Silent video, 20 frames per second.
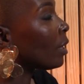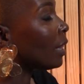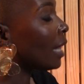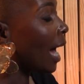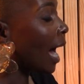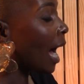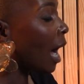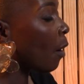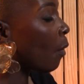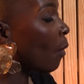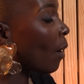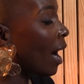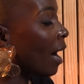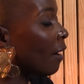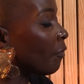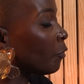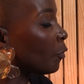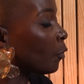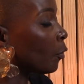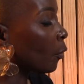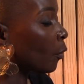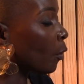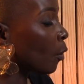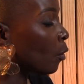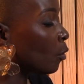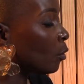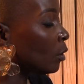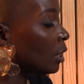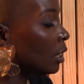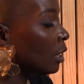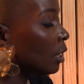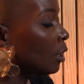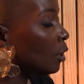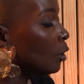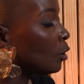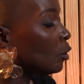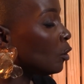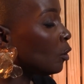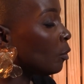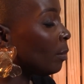with how I've grown
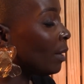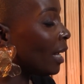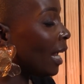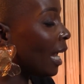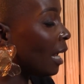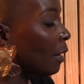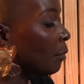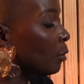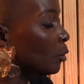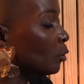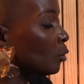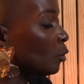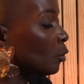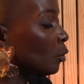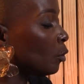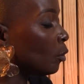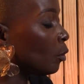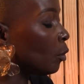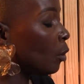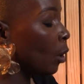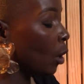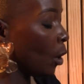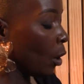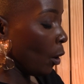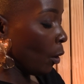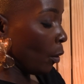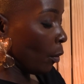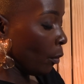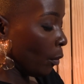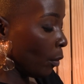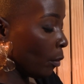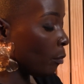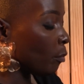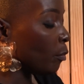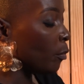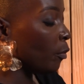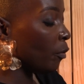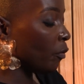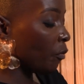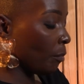to be able to
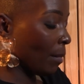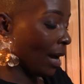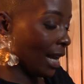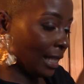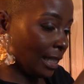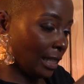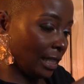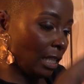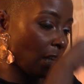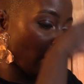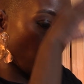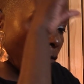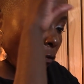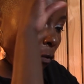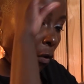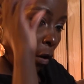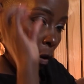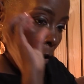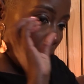remove myself